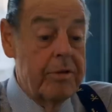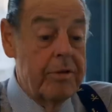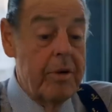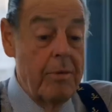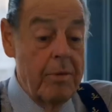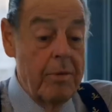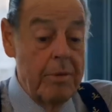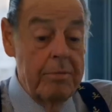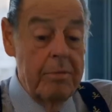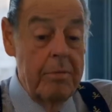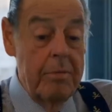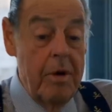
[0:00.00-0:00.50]
of
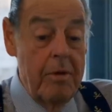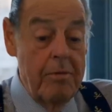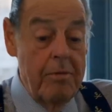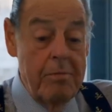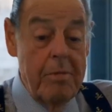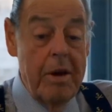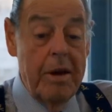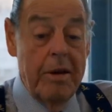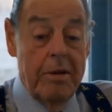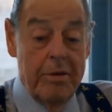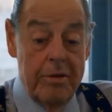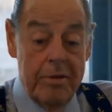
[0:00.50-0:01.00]
someone of
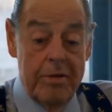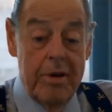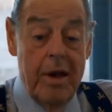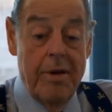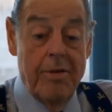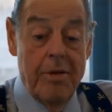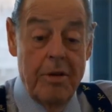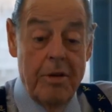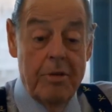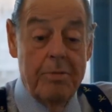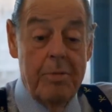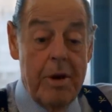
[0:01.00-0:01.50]
me to say
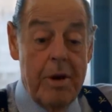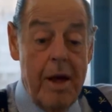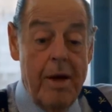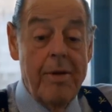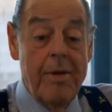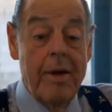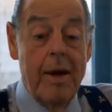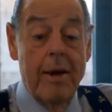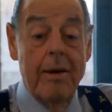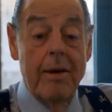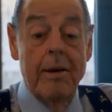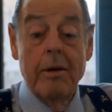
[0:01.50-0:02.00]
this, but I
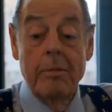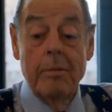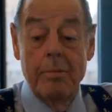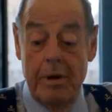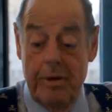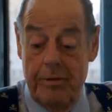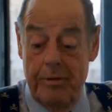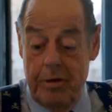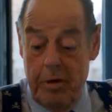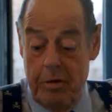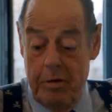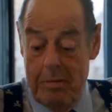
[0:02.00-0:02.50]
think a little
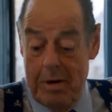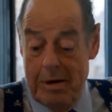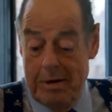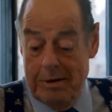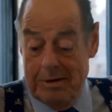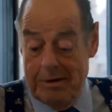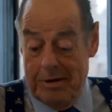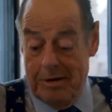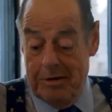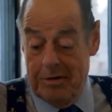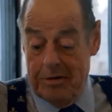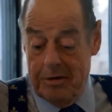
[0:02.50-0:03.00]
bit of
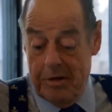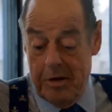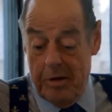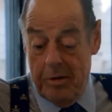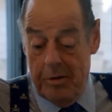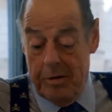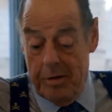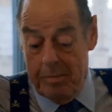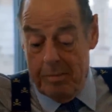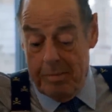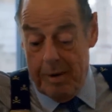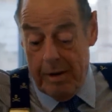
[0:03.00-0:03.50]
humility is due
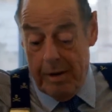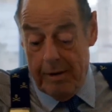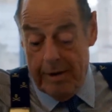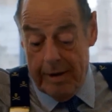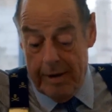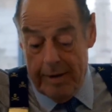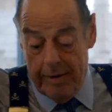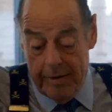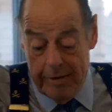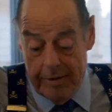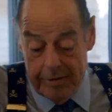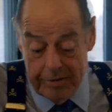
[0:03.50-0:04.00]
in the polling
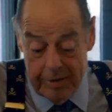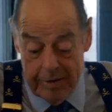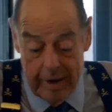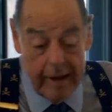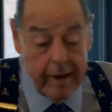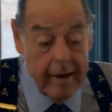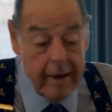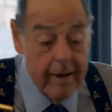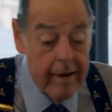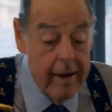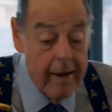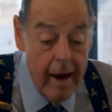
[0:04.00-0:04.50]
of this thing.
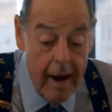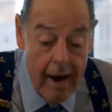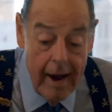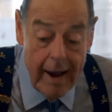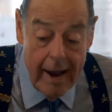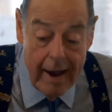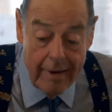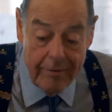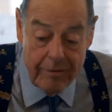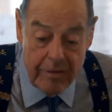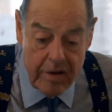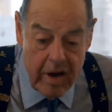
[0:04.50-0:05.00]
I
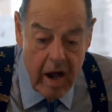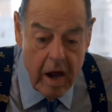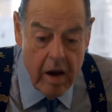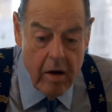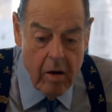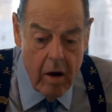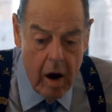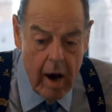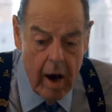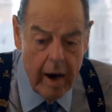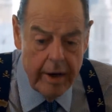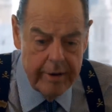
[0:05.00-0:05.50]
have
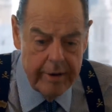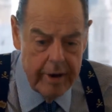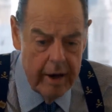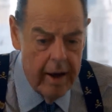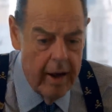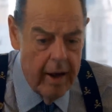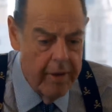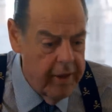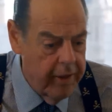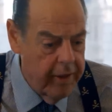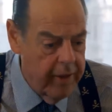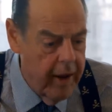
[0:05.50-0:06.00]
no
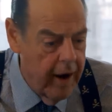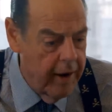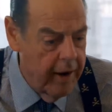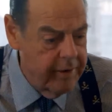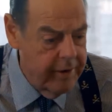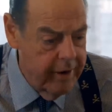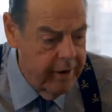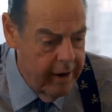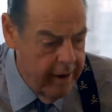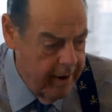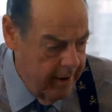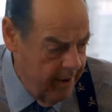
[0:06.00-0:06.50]
idea. I think the
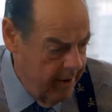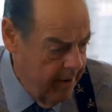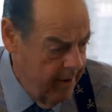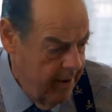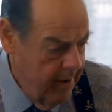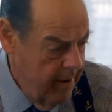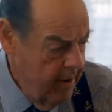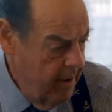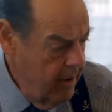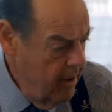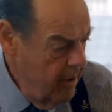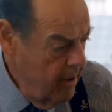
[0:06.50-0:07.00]
idea
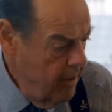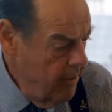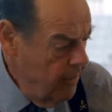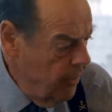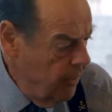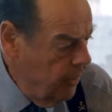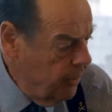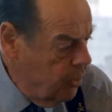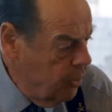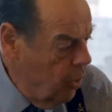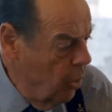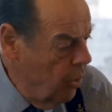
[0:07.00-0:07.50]

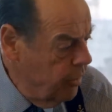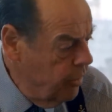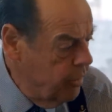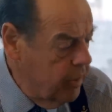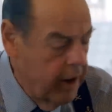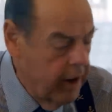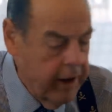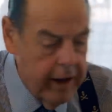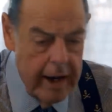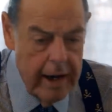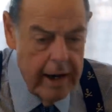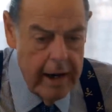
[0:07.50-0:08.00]
the Tories are
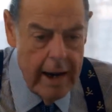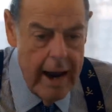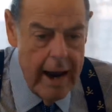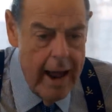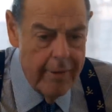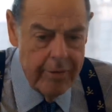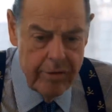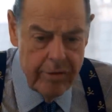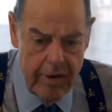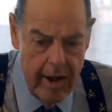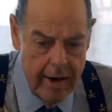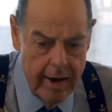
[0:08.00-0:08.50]
going to get a
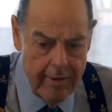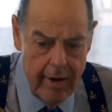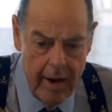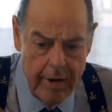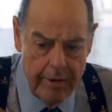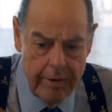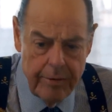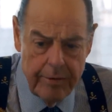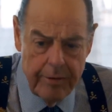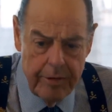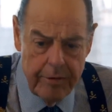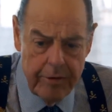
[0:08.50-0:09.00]
landslide of
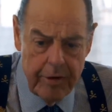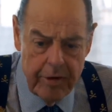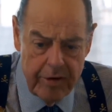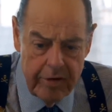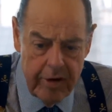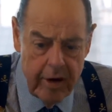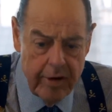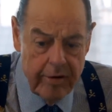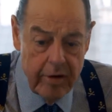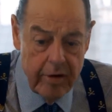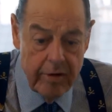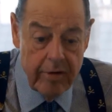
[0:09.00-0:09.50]
150
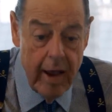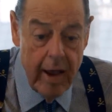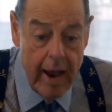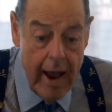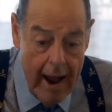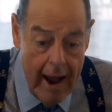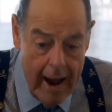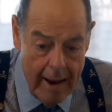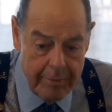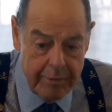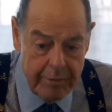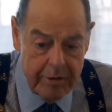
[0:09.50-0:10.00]
seats is
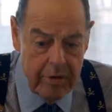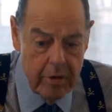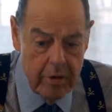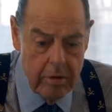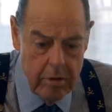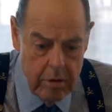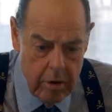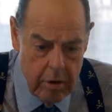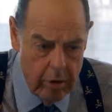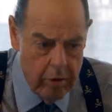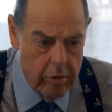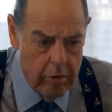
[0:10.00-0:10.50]

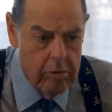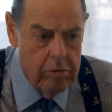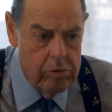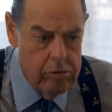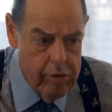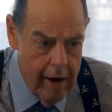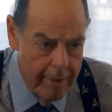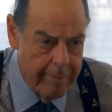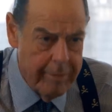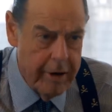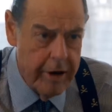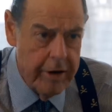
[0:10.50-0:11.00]
absolute
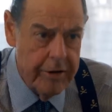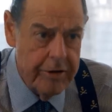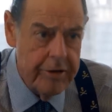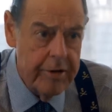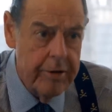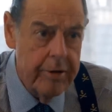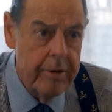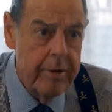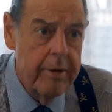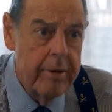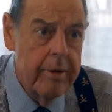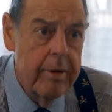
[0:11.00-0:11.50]
rubbish.
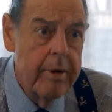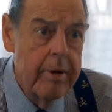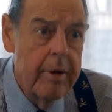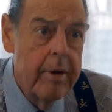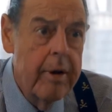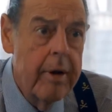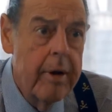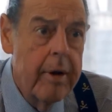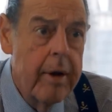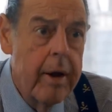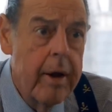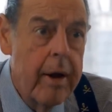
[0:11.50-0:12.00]

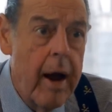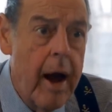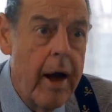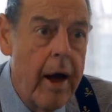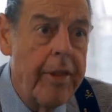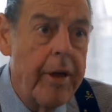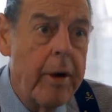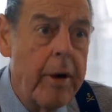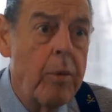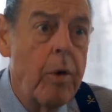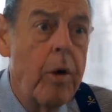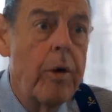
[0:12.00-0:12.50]
I
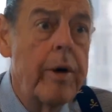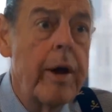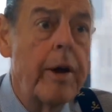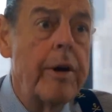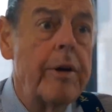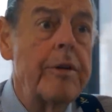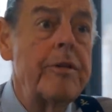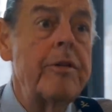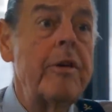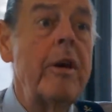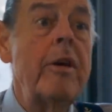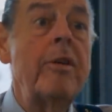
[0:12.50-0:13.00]
think we'll get
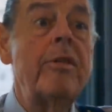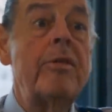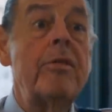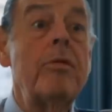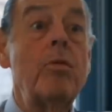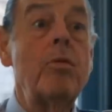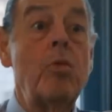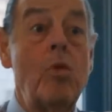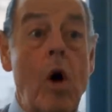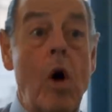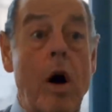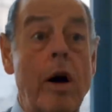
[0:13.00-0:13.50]
a
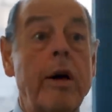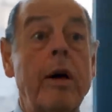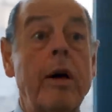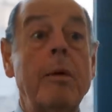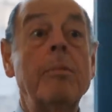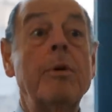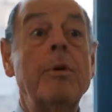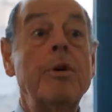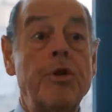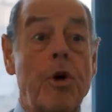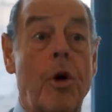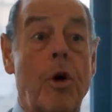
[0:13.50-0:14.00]
decent
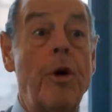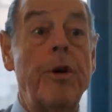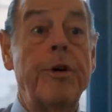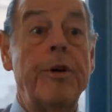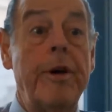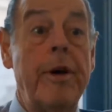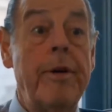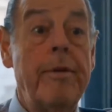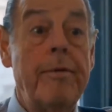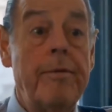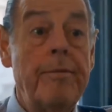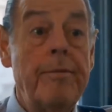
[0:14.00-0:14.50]
working
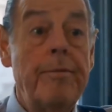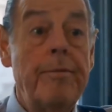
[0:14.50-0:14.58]
majority.